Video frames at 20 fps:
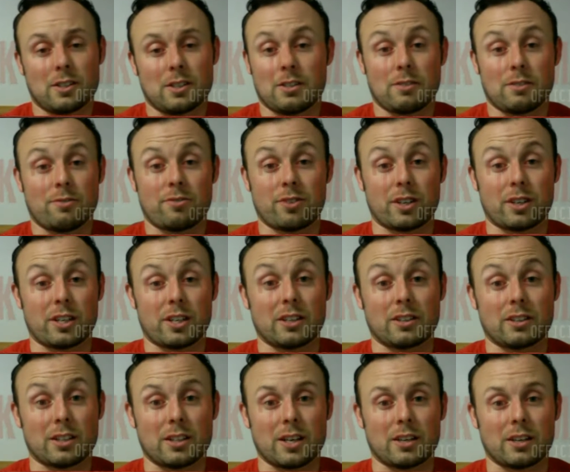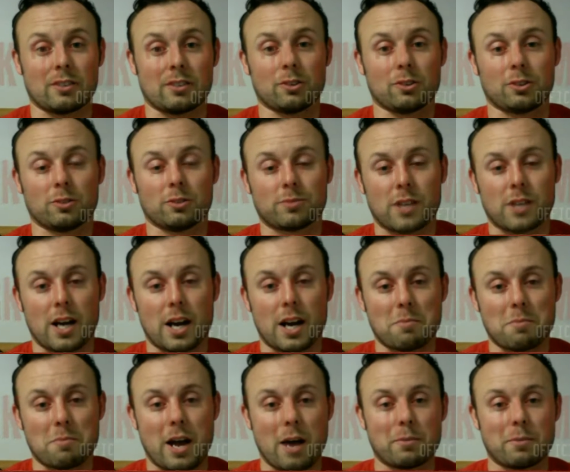forget that little
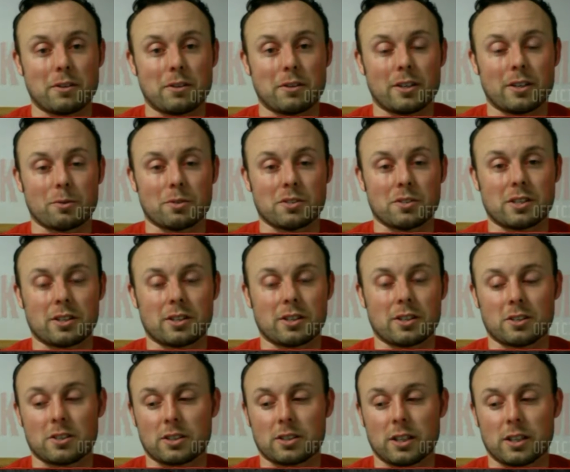time happened there with Ziggler,